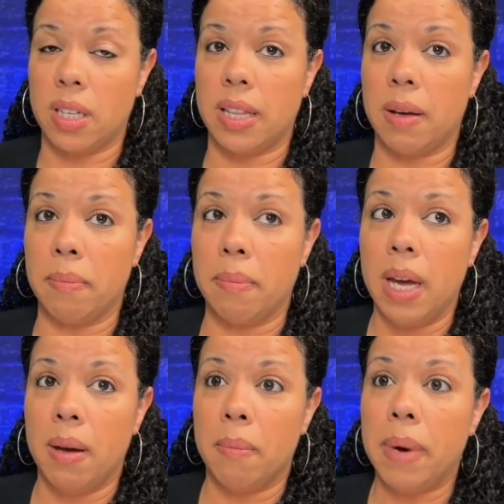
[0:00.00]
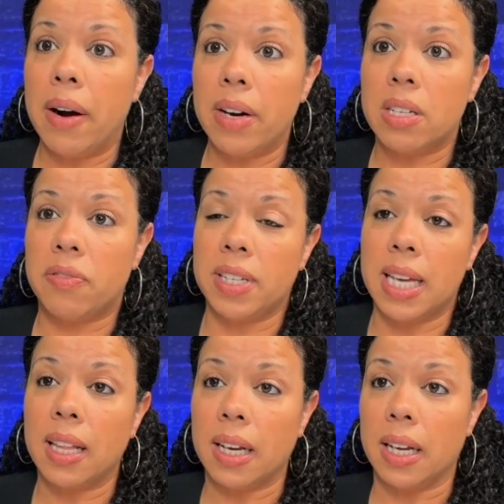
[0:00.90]
to that marriage
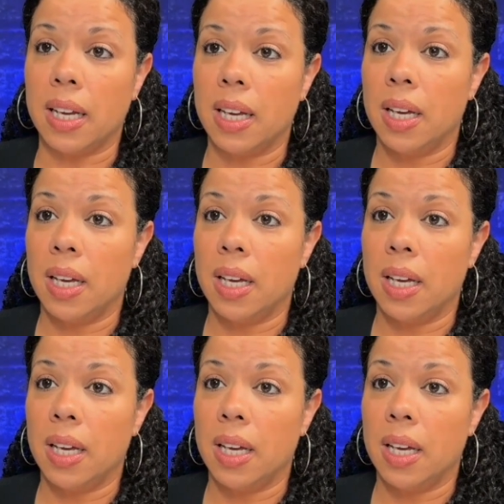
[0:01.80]
fidelity.